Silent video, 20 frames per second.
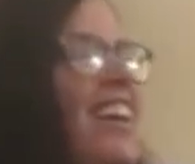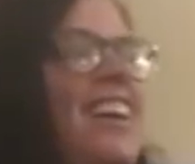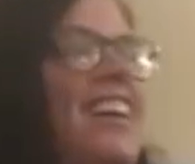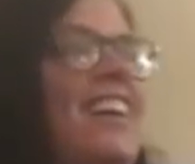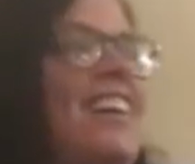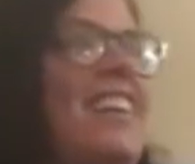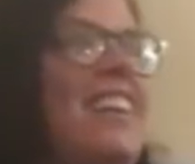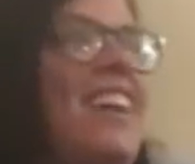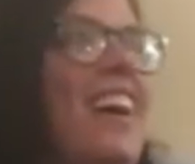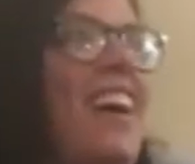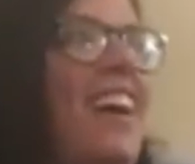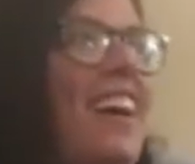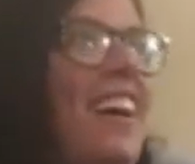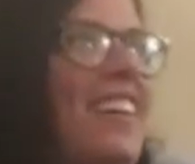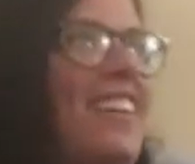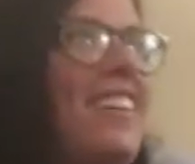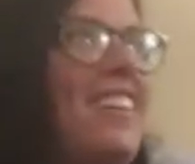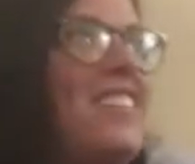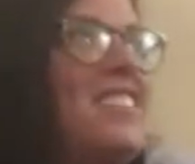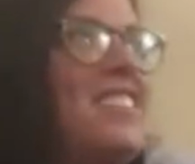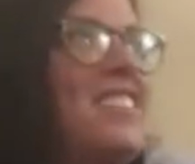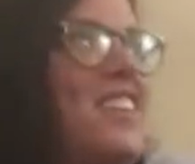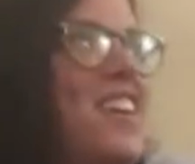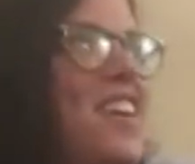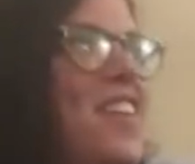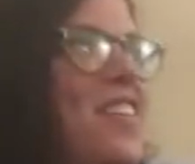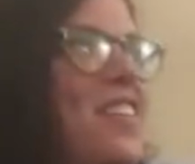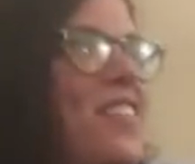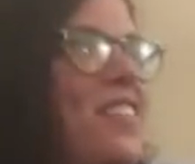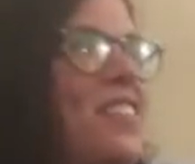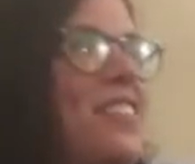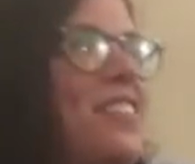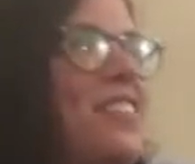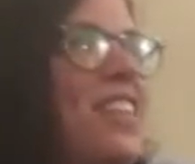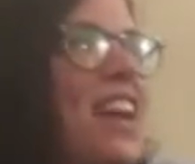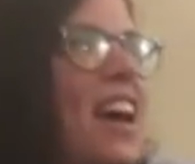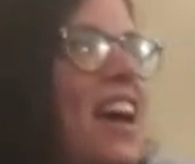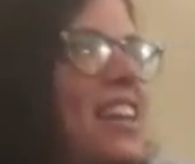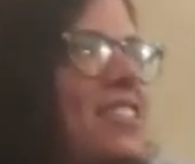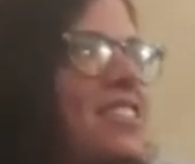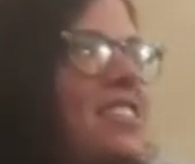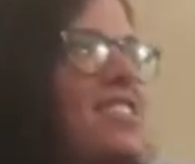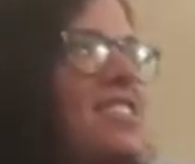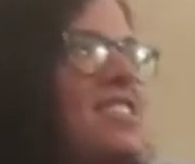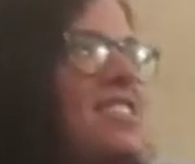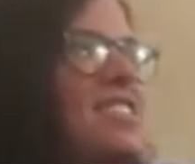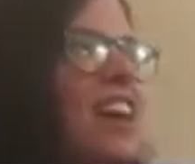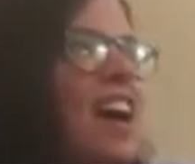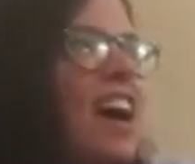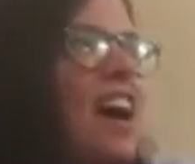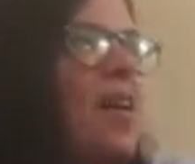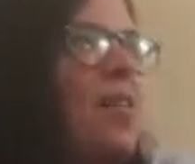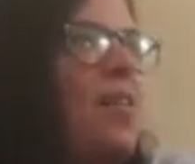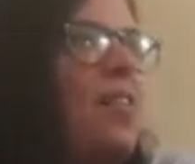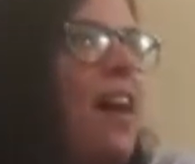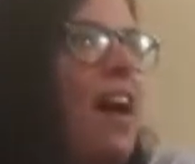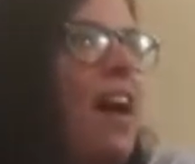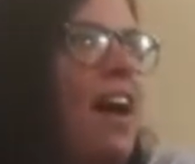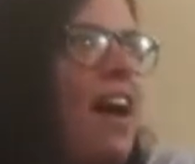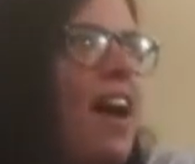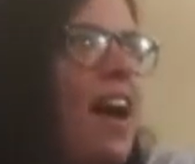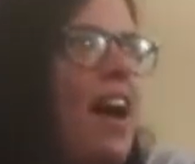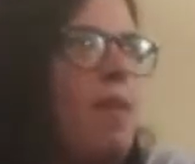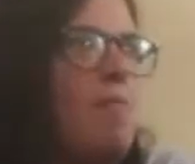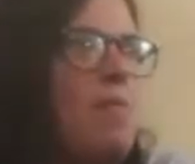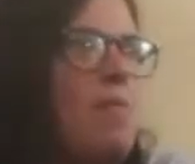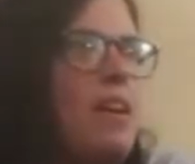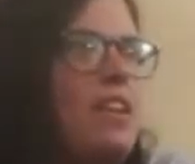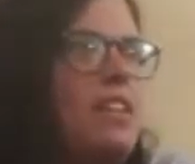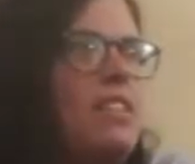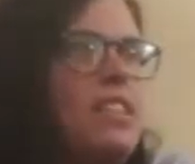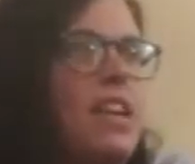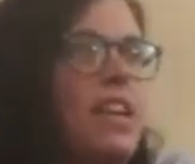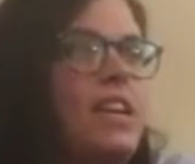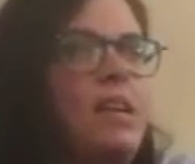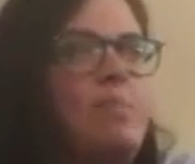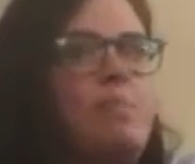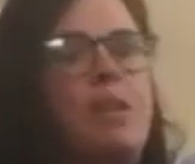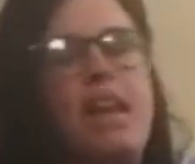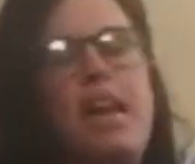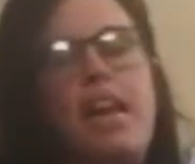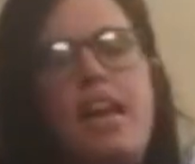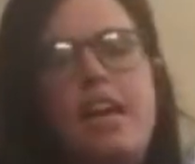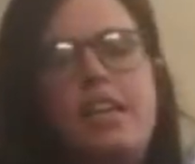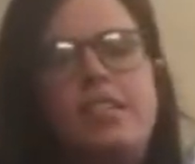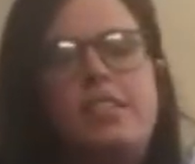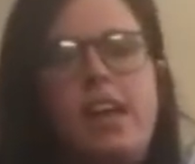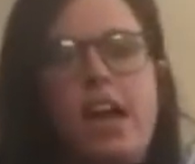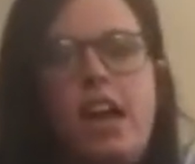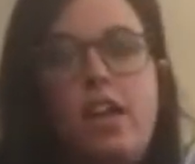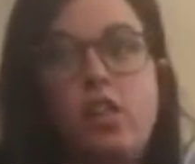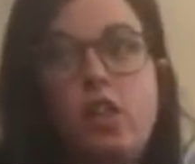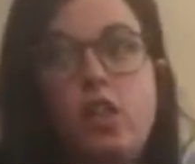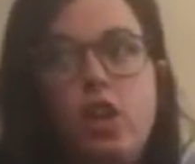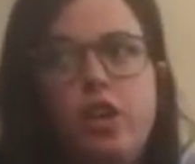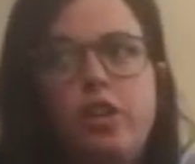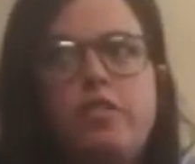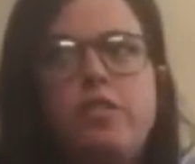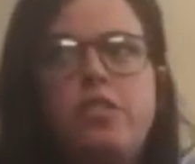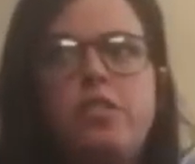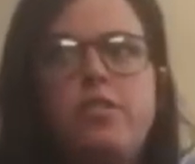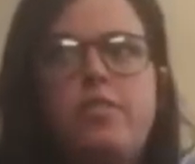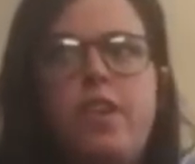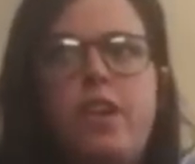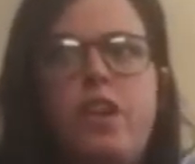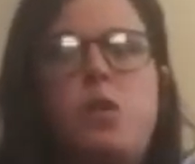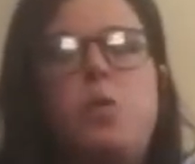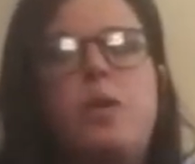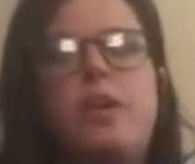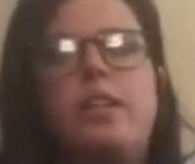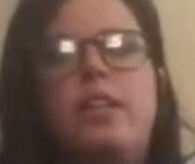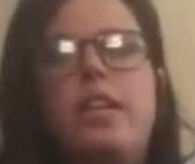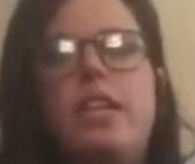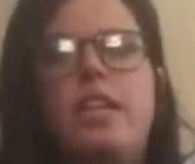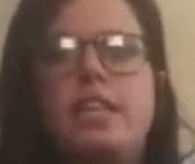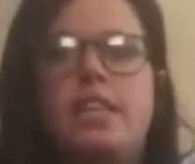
Yeah. So that's how that happened. And I mean, I guess I learned very quickly that